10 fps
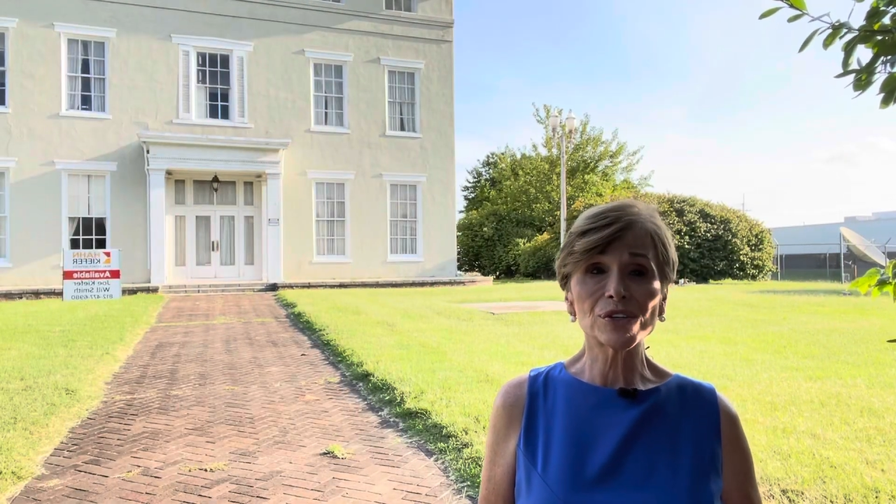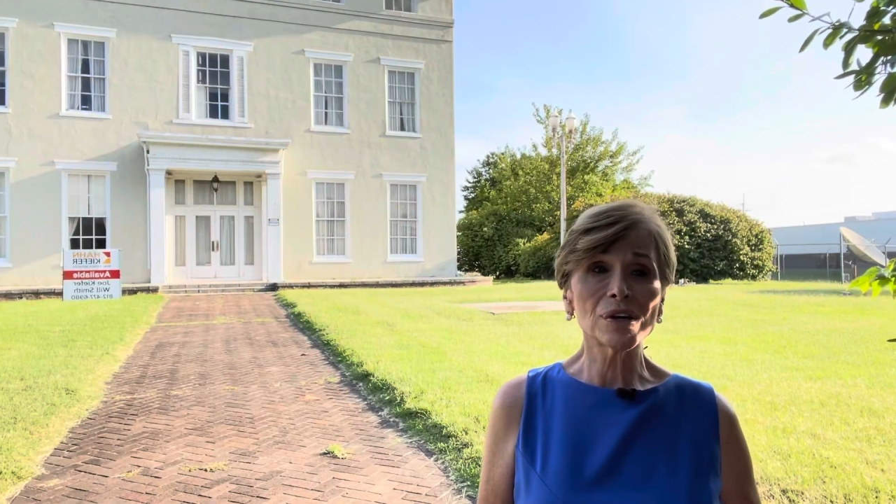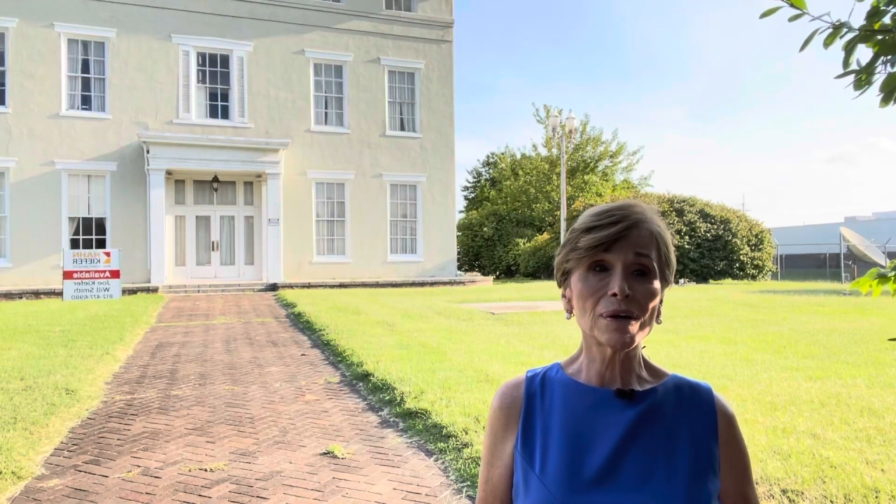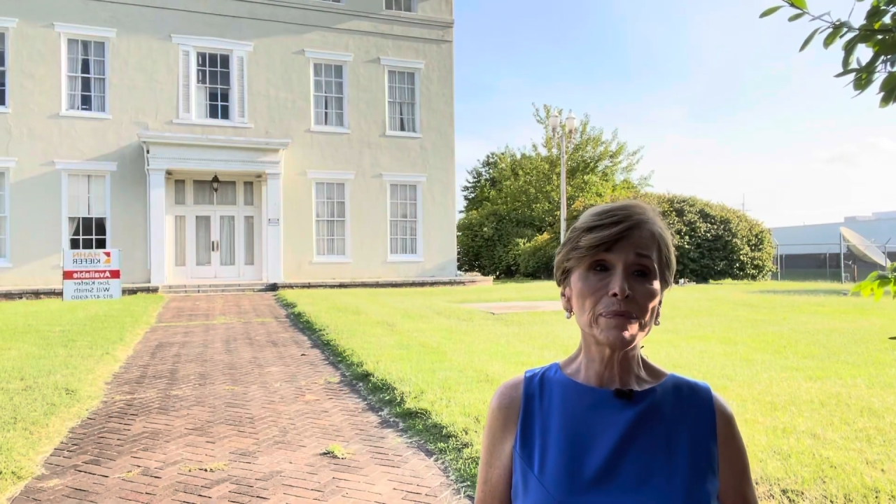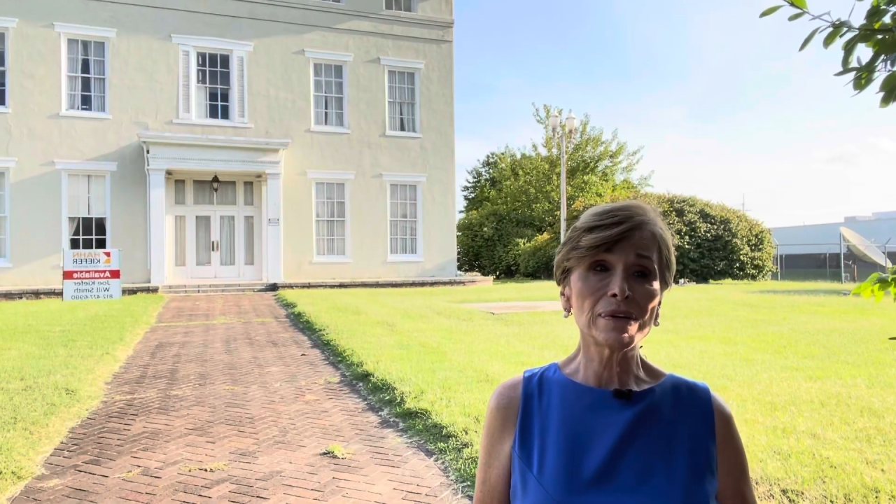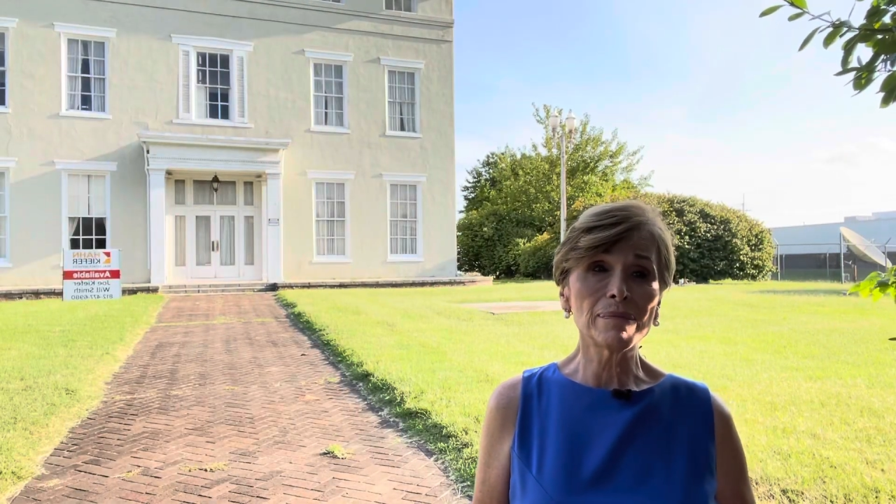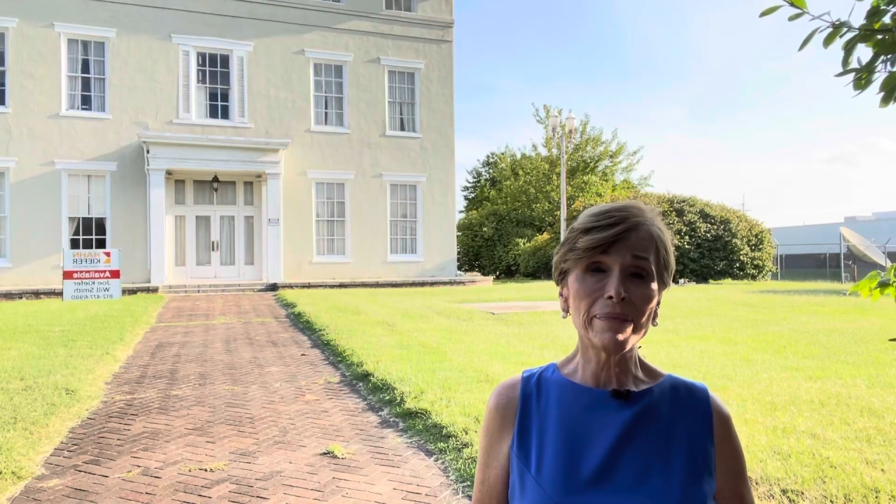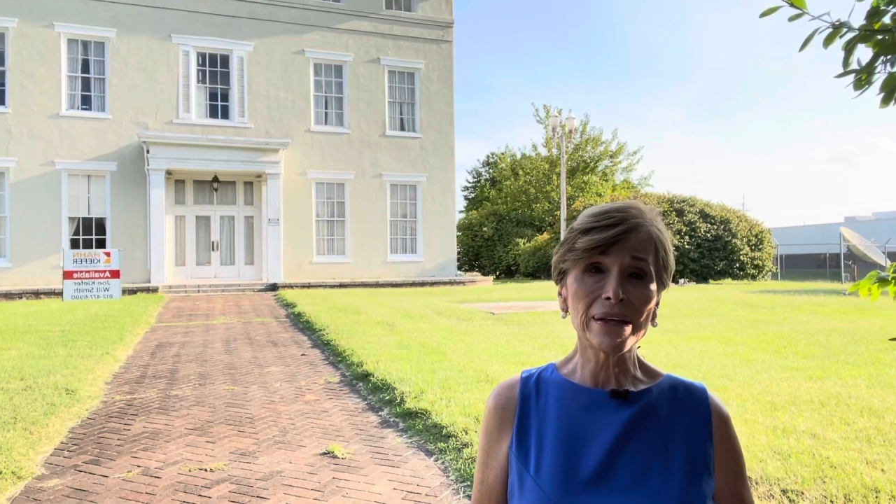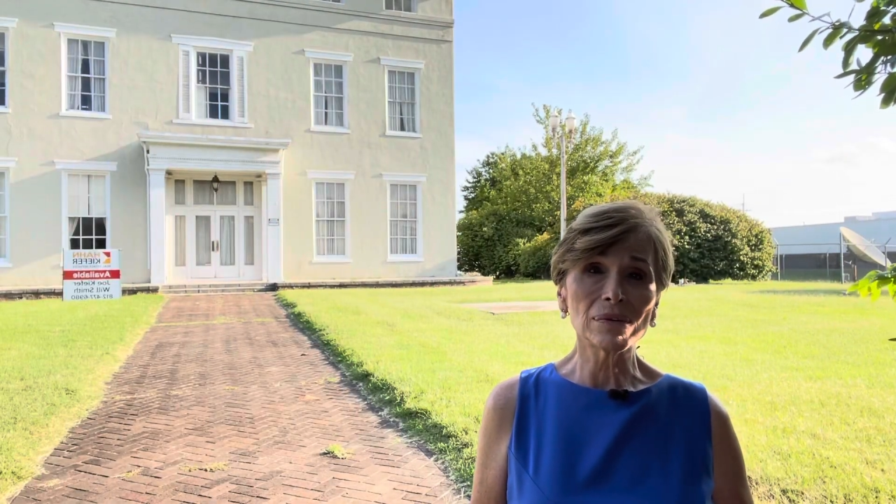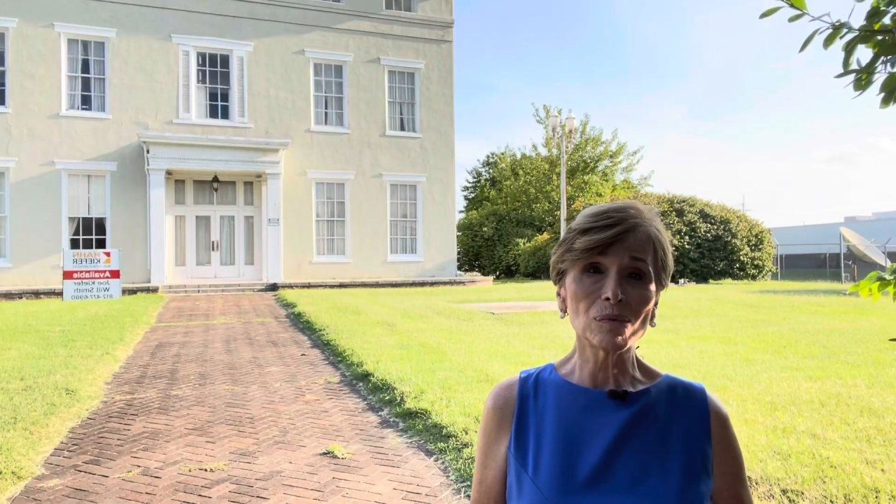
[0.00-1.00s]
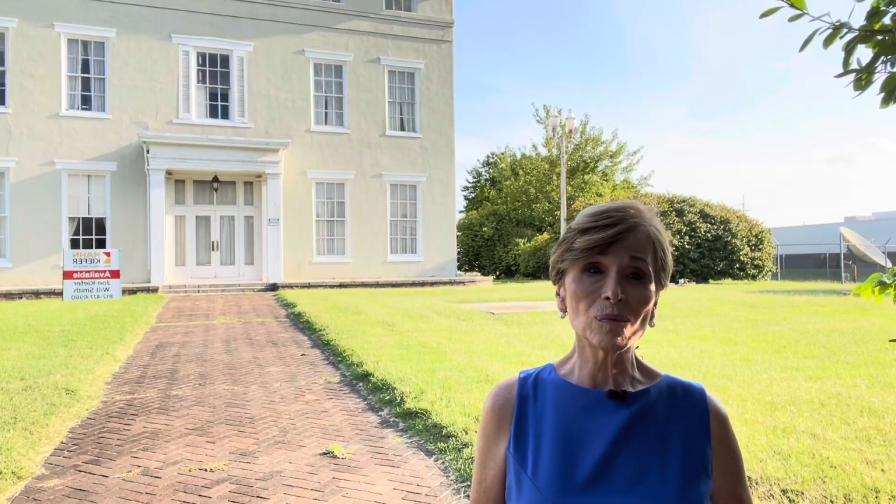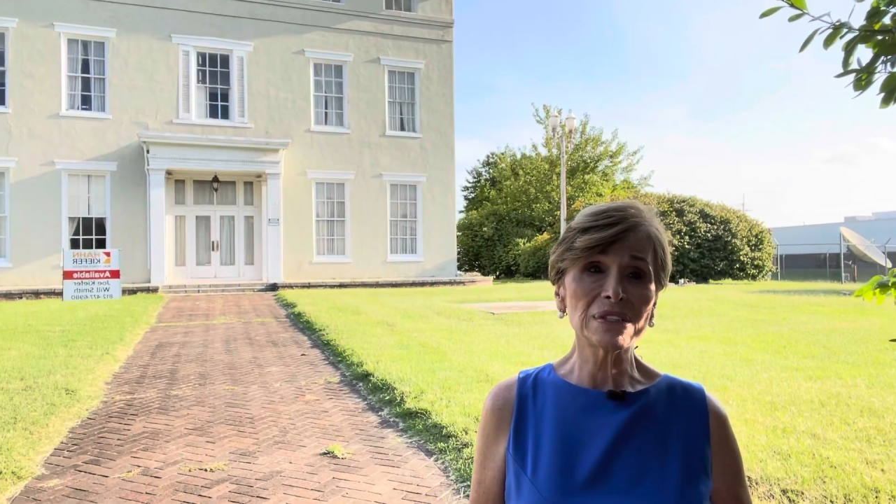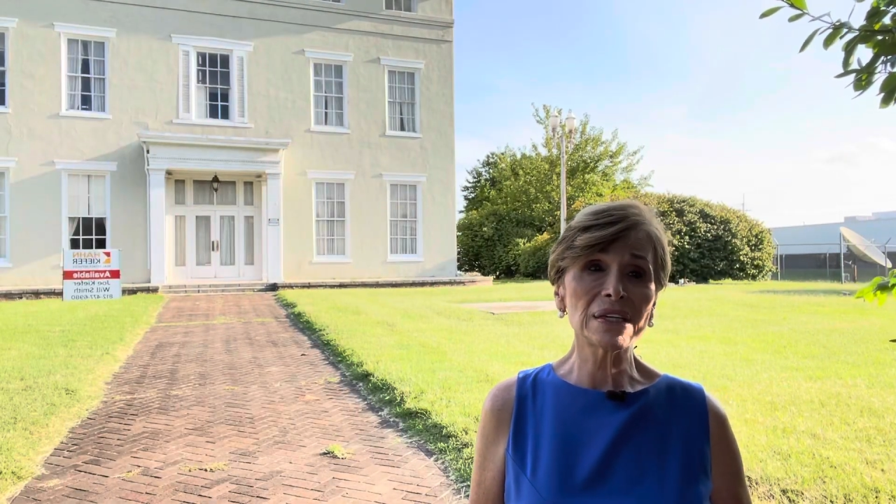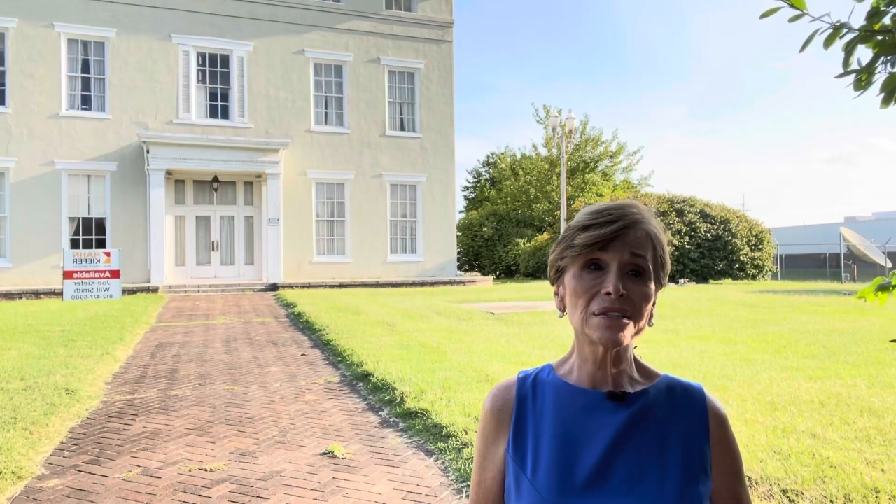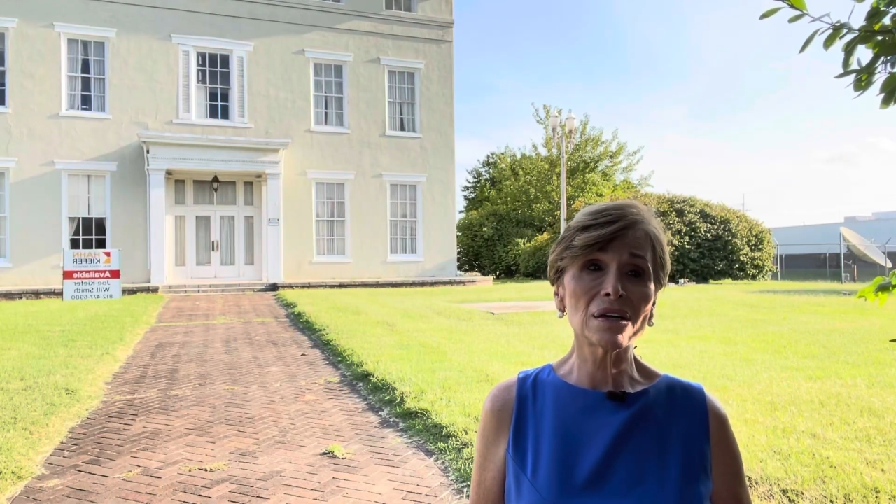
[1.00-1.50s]
Carpenter built was
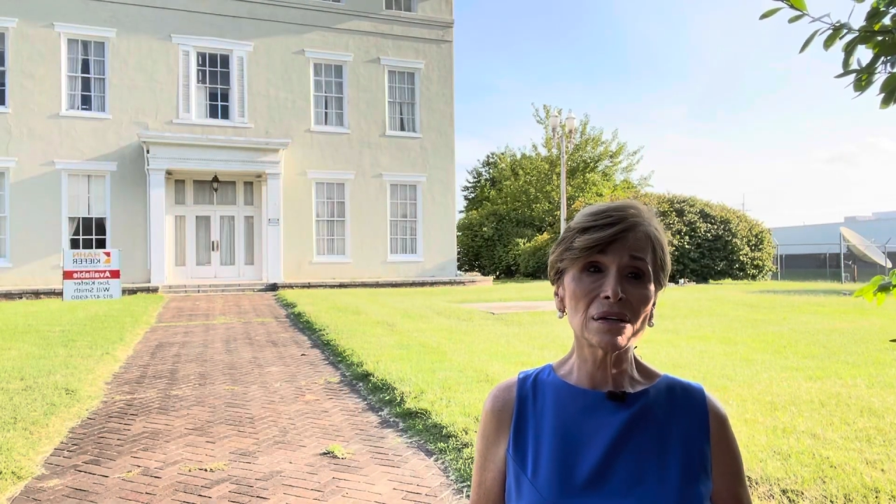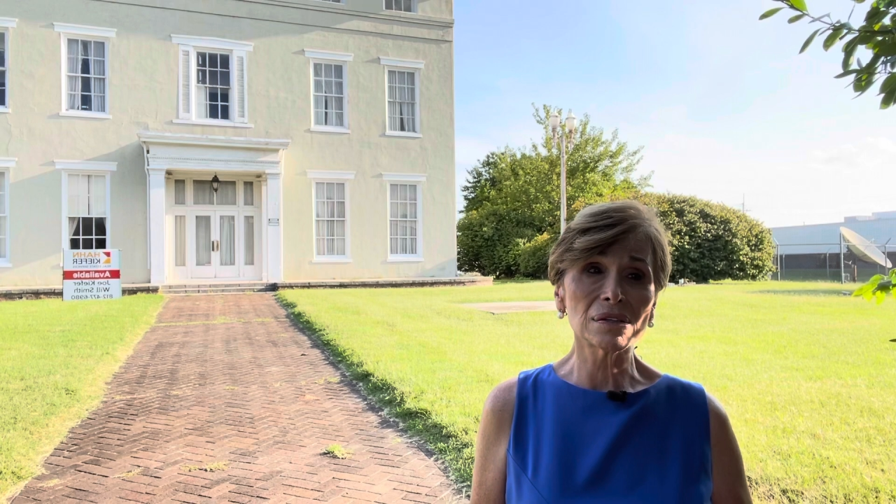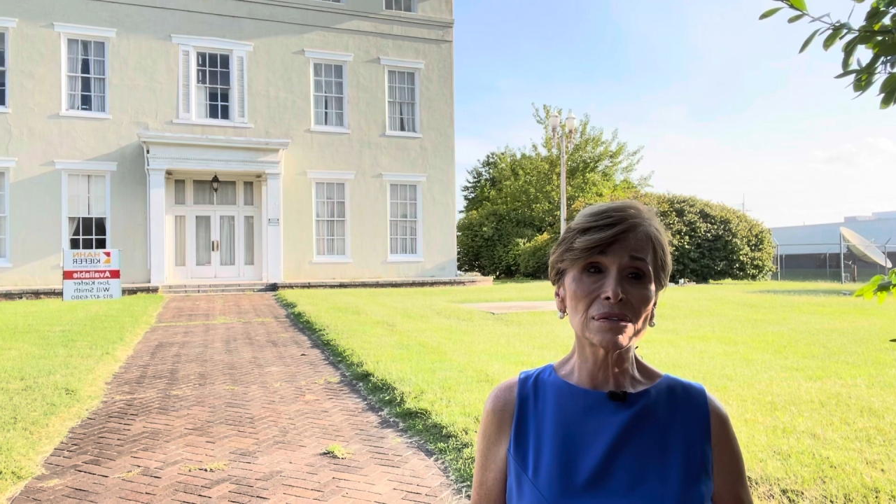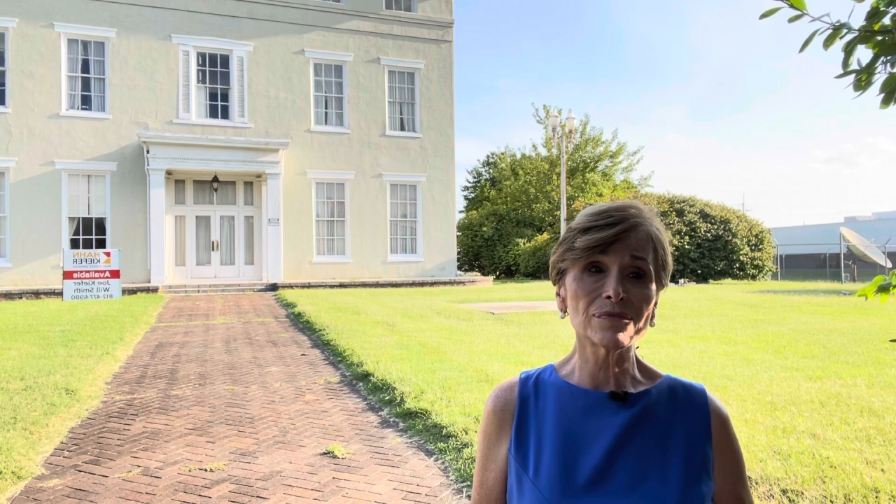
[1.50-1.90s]
a tunnel